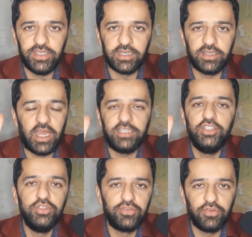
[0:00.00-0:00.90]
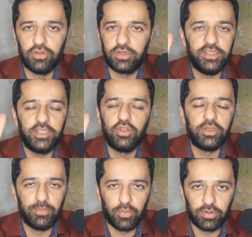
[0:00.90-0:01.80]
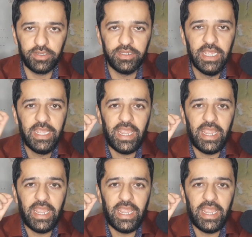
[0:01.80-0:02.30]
they are not useful or they are not important.